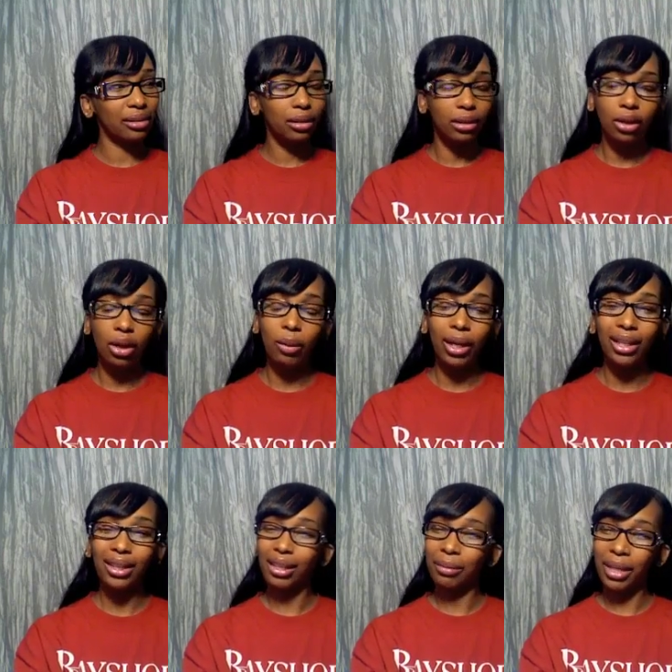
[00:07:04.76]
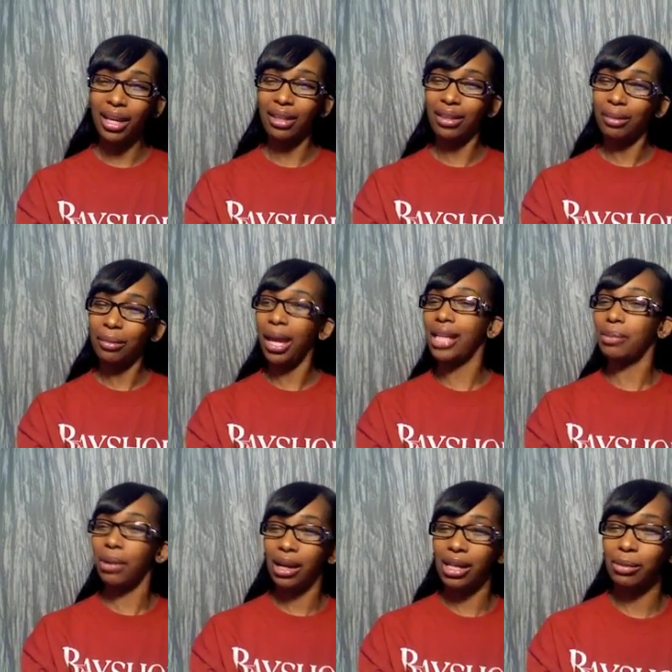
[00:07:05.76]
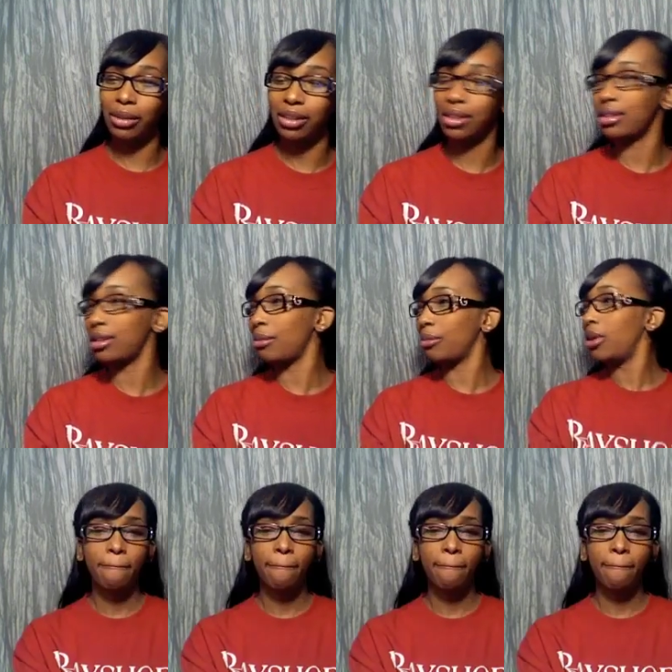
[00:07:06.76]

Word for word: You know what? Let me let me ask my husband something.